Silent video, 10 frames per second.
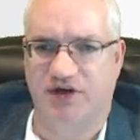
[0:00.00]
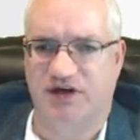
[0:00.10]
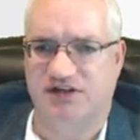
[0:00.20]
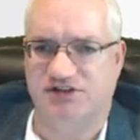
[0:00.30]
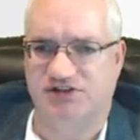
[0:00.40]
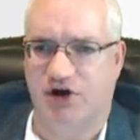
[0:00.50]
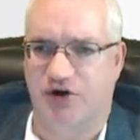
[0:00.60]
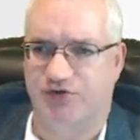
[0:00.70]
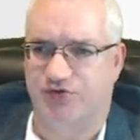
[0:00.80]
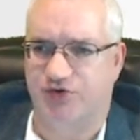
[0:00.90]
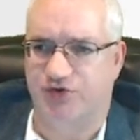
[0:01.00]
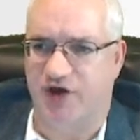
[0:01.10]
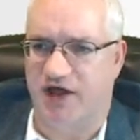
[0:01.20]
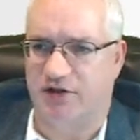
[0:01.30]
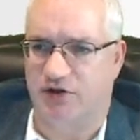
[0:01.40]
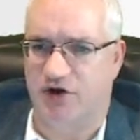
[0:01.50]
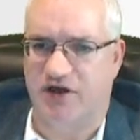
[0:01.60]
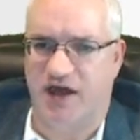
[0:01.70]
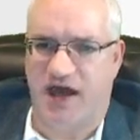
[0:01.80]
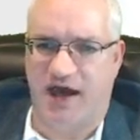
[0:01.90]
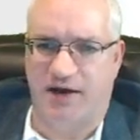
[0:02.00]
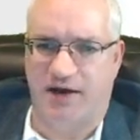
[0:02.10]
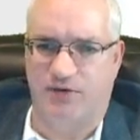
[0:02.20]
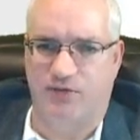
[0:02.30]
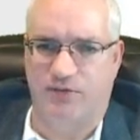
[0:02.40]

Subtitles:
is go through and look at